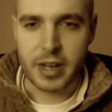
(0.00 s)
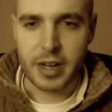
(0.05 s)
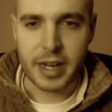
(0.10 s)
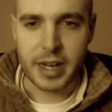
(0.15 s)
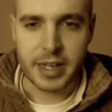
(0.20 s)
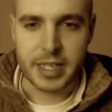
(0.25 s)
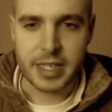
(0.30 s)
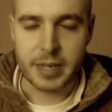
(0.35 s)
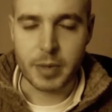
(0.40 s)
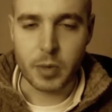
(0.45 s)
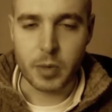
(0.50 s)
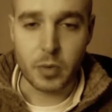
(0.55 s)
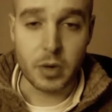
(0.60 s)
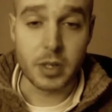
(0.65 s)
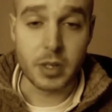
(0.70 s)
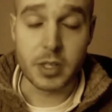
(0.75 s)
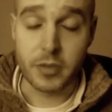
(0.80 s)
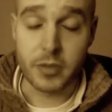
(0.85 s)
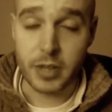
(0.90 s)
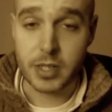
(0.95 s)
academic
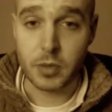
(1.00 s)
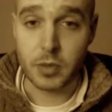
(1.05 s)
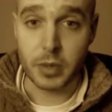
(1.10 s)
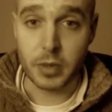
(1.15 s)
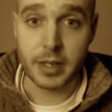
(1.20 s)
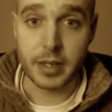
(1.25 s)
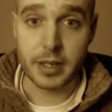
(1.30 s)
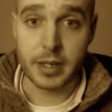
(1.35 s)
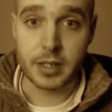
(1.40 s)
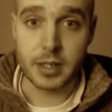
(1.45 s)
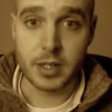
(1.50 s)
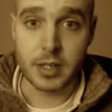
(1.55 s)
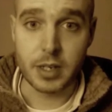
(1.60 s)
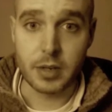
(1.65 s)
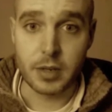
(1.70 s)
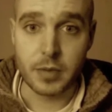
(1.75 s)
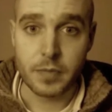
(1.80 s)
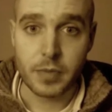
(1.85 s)
words if that's what you need to do.